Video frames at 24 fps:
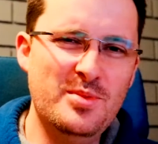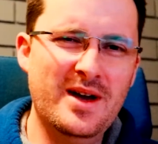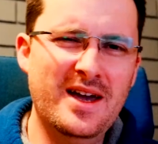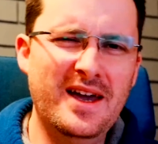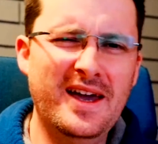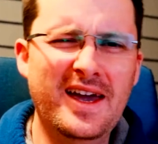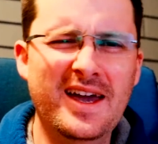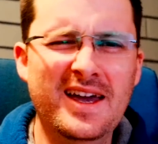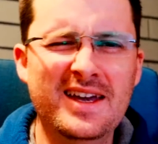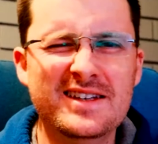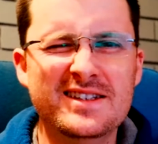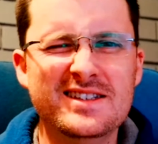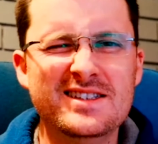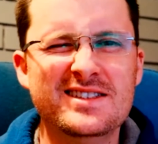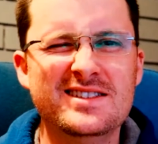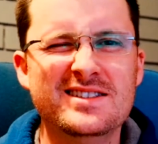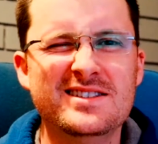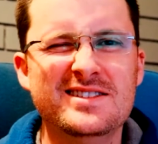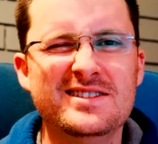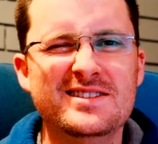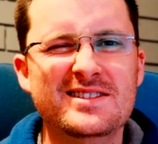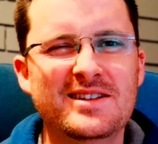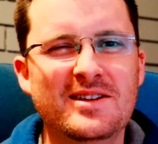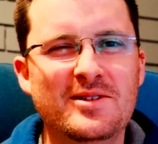pink
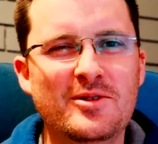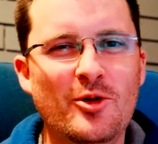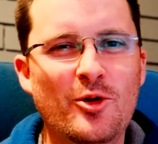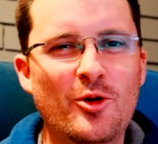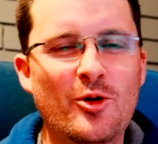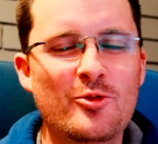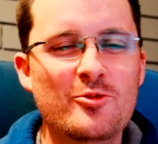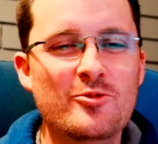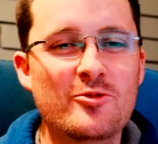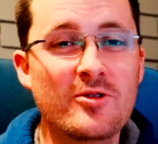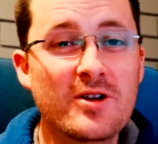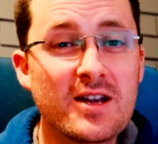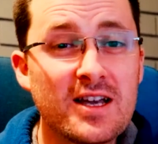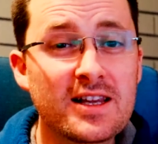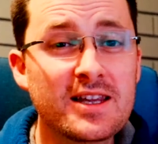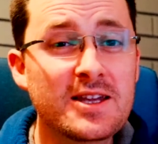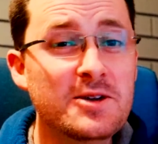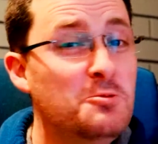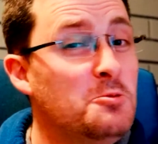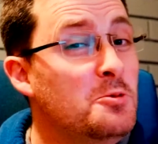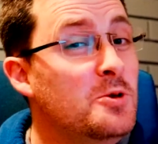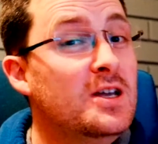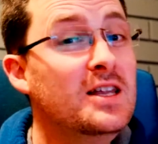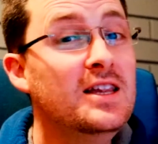or
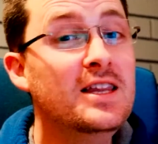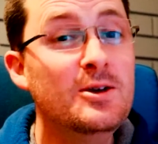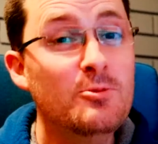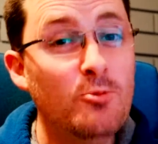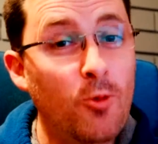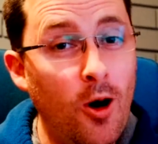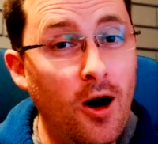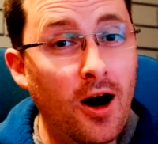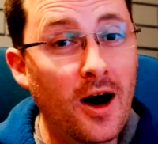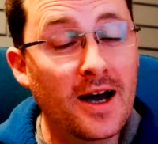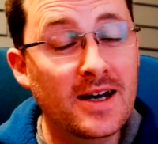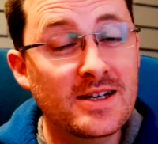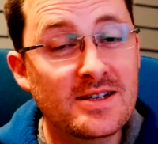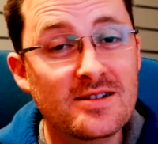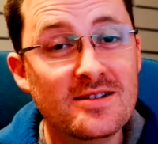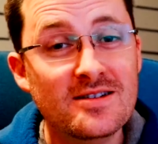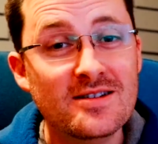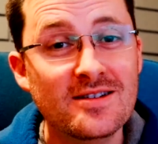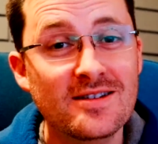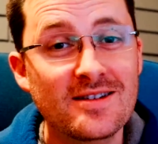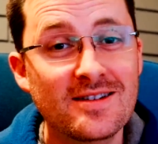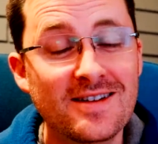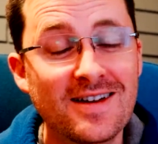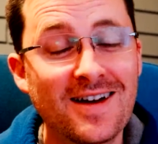really, really white.